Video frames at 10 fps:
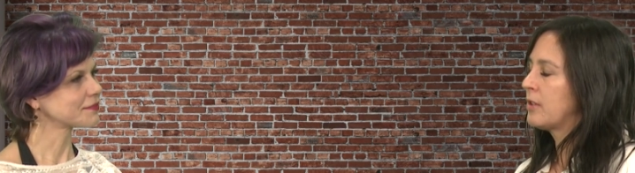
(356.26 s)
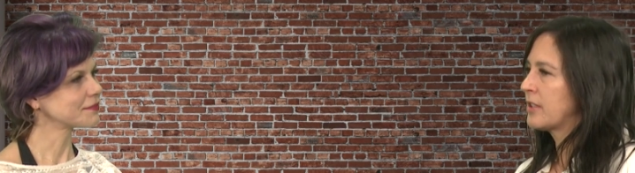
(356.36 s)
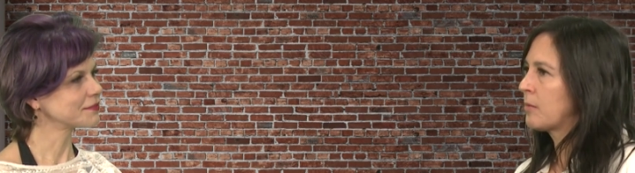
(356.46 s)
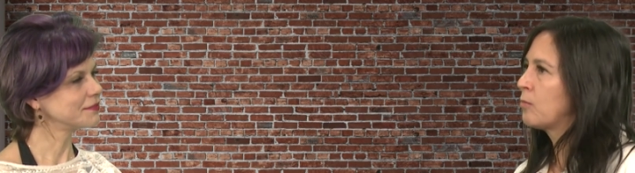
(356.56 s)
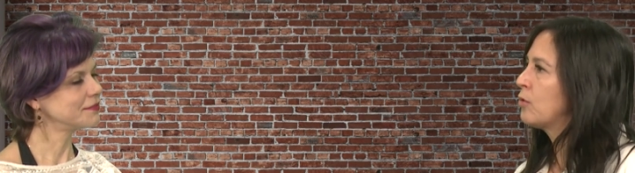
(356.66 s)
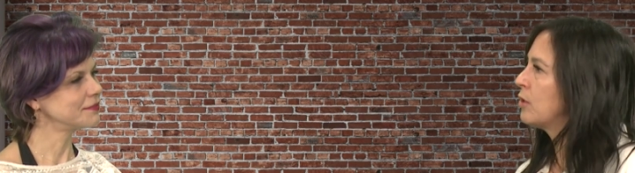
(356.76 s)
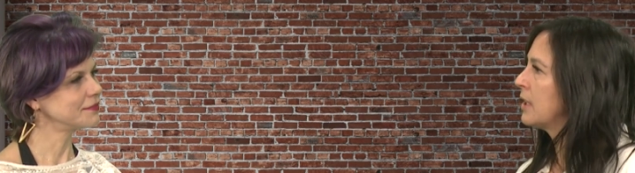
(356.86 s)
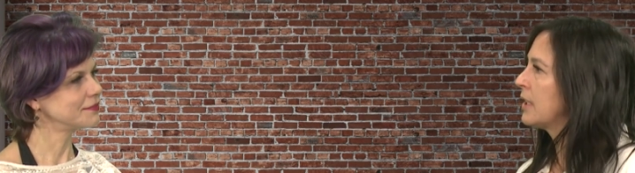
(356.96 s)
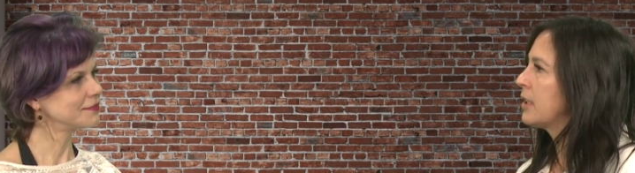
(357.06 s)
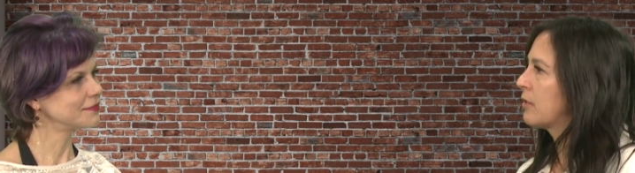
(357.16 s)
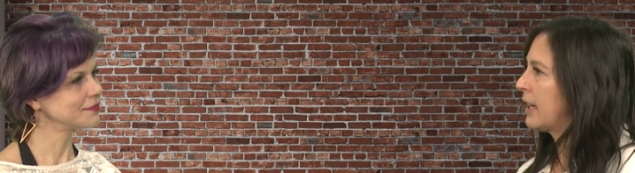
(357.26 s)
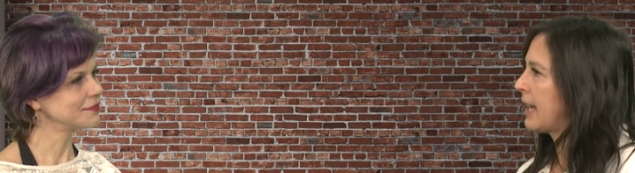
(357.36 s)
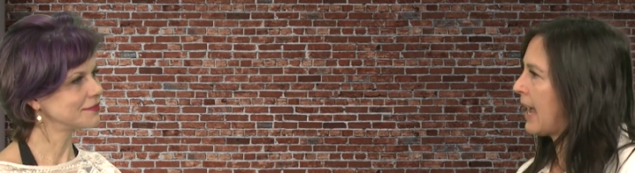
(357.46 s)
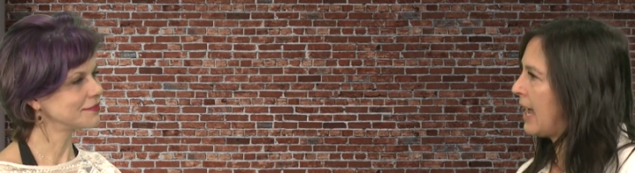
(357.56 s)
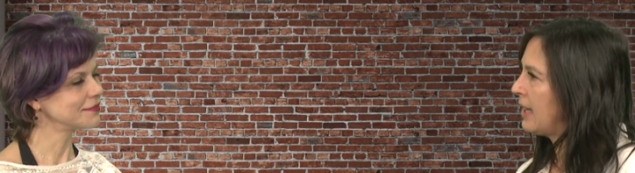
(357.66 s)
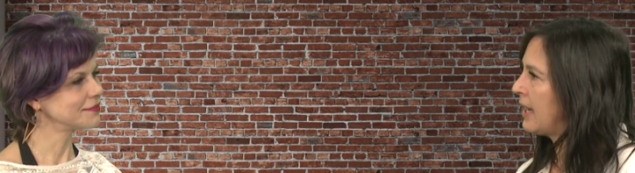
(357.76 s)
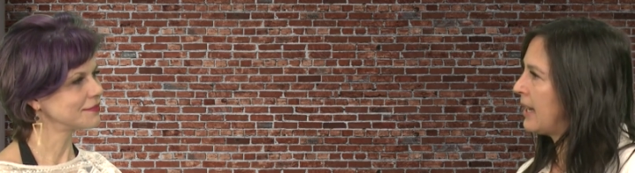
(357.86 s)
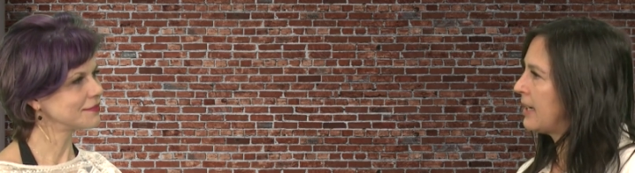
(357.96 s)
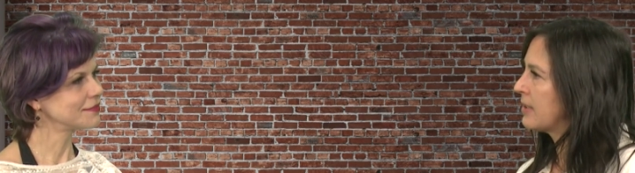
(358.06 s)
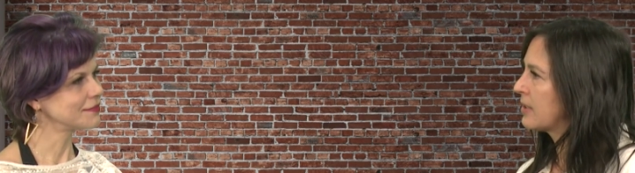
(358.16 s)
Speaker 1: there's some really great
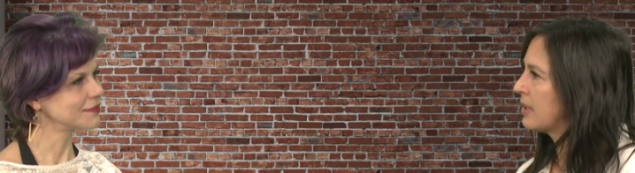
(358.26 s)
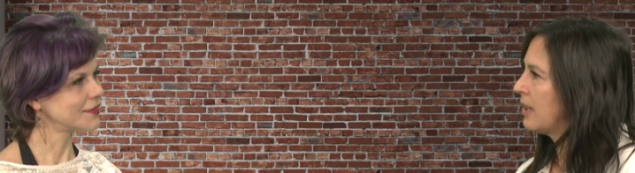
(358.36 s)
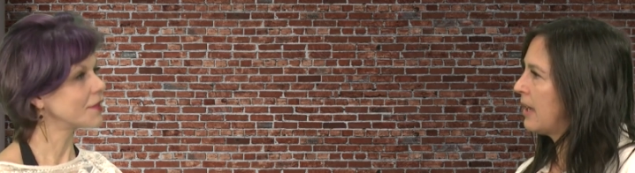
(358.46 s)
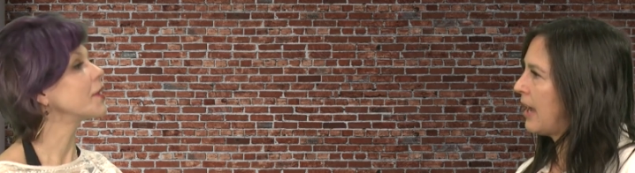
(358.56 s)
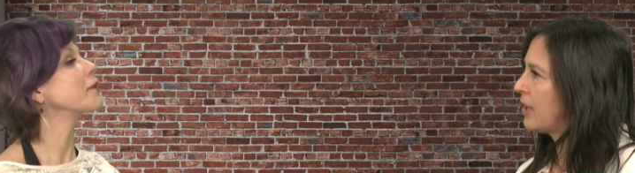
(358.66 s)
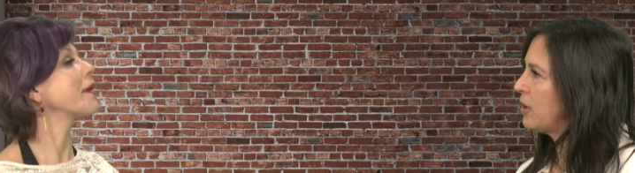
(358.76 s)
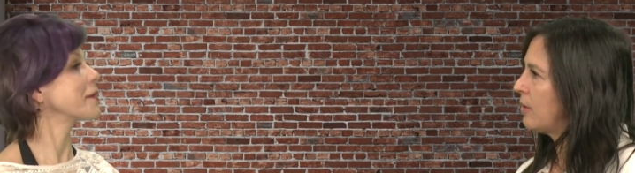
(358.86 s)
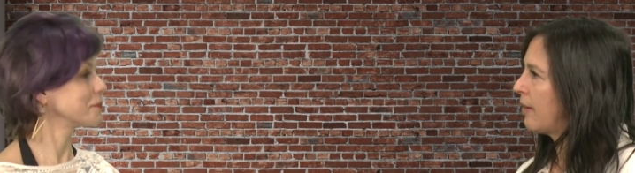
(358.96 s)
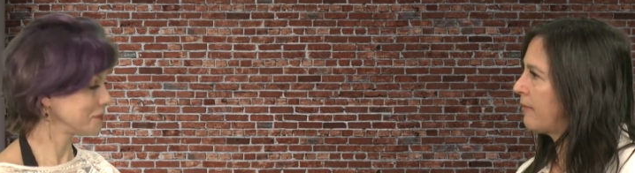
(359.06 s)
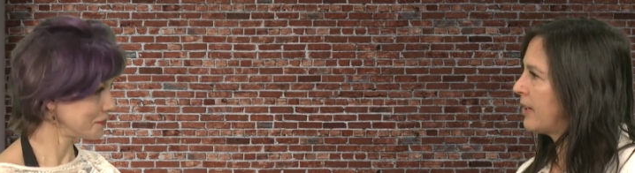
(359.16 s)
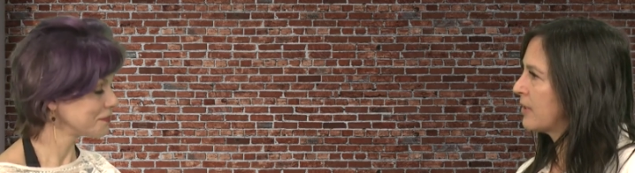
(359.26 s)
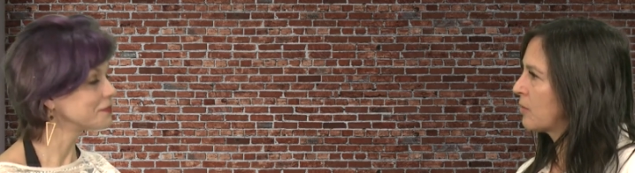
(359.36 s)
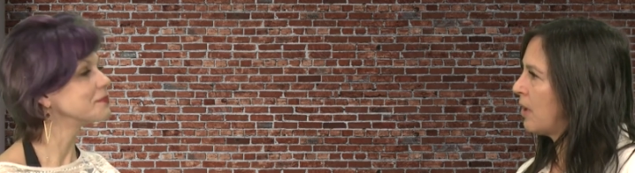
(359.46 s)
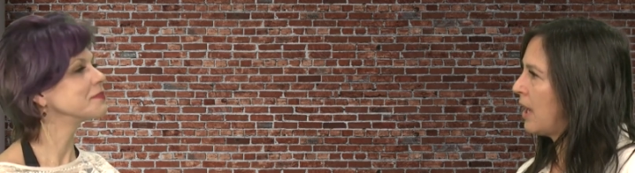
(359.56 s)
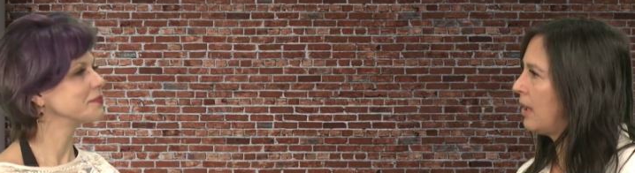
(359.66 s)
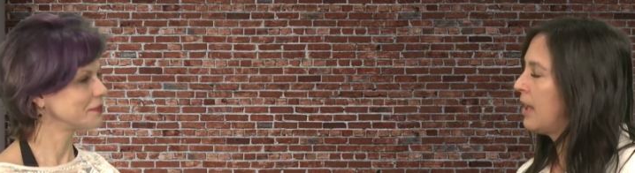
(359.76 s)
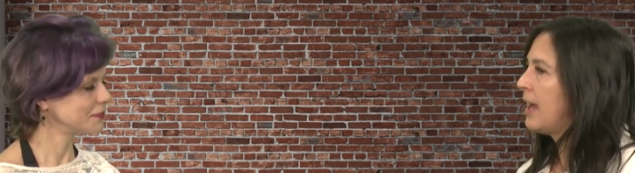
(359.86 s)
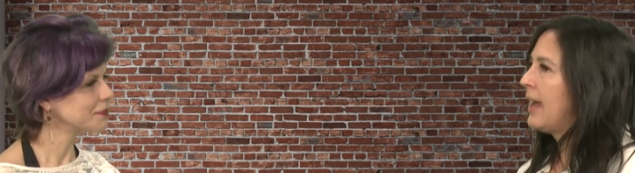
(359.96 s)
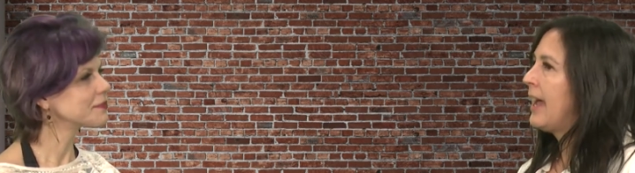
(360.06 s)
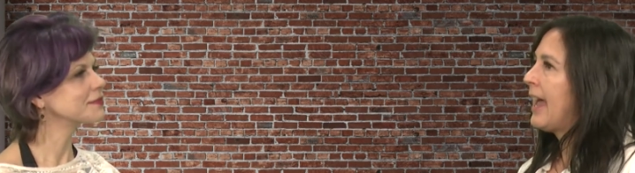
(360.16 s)
allies at okay. U F V as well.